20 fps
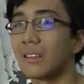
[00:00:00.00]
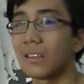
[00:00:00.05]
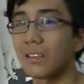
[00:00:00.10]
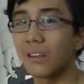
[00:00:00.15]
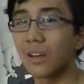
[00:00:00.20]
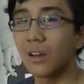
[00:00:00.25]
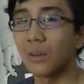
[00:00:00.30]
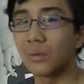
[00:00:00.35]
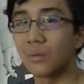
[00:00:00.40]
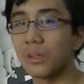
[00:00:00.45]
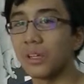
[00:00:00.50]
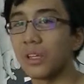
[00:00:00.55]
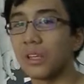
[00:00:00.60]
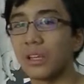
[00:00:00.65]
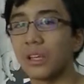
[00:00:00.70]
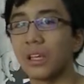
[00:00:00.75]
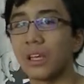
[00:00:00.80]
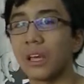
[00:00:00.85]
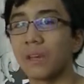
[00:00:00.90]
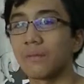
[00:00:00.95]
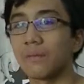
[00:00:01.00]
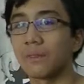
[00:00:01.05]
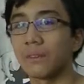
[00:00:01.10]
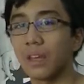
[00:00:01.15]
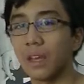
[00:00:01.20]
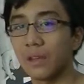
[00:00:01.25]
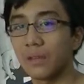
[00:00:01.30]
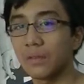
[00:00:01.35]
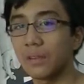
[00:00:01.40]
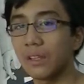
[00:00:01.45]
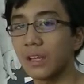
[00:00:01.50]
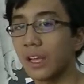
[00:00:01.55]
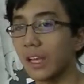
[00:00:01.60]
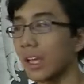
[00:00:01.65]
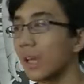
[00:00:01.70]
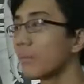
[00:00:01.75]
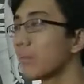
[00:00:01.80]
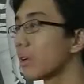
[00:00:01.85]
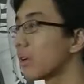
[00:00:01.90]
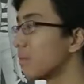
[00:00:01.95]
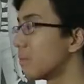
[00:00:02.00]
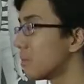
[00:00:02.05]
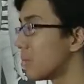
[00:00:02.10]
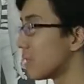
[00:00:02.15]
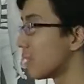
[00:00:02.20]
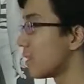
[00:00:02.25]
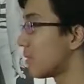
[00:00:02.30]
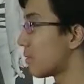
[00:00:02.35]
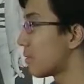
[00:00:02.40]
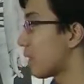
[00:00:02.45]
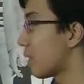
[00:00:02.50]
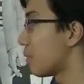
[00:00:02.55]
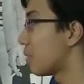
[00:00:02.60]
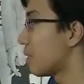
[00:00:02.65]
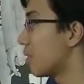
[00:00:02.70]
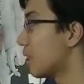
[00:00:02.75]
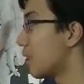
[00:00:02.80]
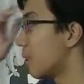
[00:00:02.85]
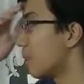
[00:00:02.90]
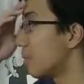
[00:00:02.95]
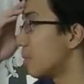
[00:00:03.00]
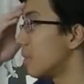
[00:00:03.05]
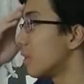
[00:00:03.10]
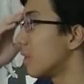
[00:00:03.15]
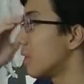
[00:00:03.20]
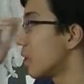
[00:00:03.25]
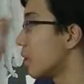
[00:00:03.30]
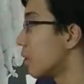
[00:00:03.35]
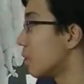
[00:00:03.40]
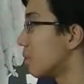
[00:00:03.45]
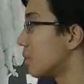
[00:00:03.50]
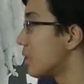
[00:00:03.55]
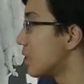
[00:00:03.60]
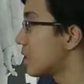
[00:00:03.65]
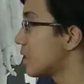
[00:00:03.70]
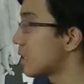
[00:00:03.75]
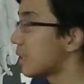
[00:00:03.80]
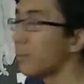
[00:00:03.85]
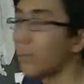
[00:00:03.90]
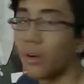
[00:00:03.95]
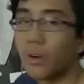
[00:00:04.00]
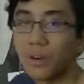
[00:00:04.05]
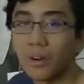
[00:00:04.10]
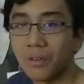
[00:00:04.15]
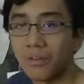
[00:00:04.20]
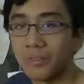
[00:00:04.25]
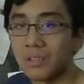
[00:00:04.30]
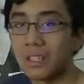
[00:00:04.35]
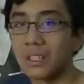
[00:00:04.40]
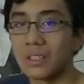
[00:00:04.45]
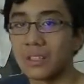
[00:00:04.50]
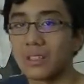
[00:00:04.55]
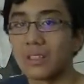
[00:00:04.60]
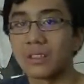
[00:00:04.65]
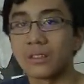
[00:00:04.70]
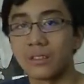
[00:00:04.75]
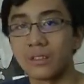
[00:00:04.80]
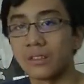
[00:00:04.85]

Not really. I feel like I'm completely fine with them releasing more of these